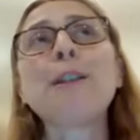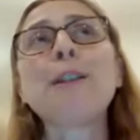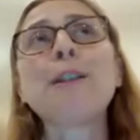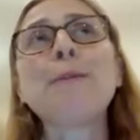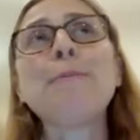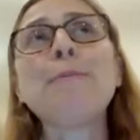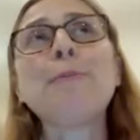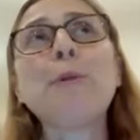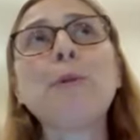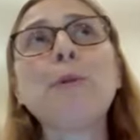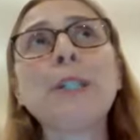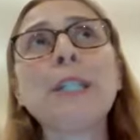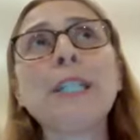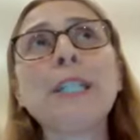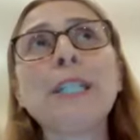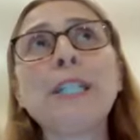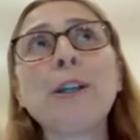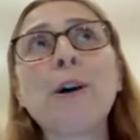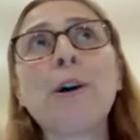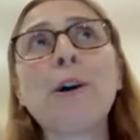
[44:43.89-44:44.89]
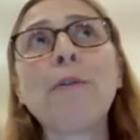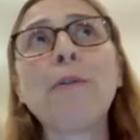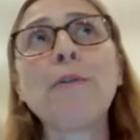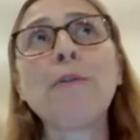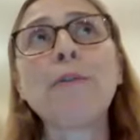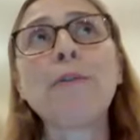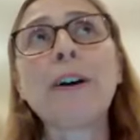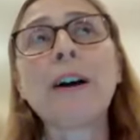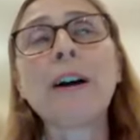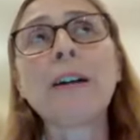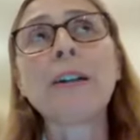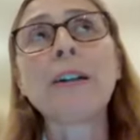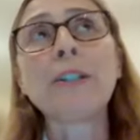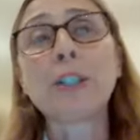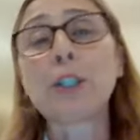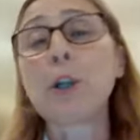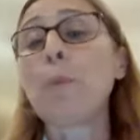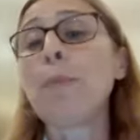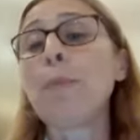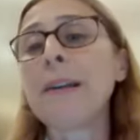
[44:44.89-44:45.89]
the importance of
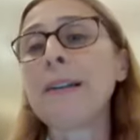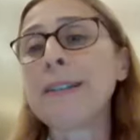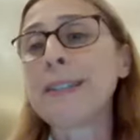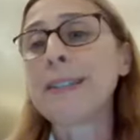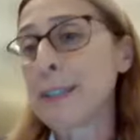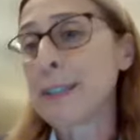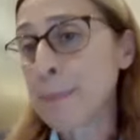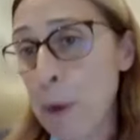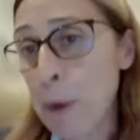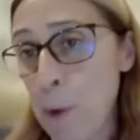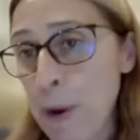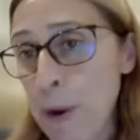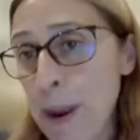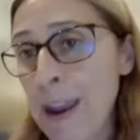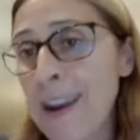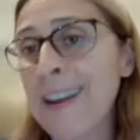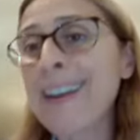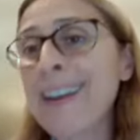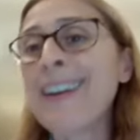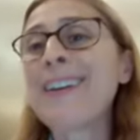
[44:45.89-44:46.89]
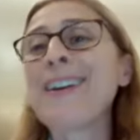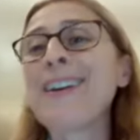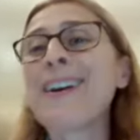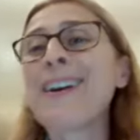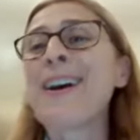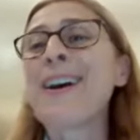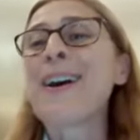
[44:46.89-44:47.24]
stopping smoking,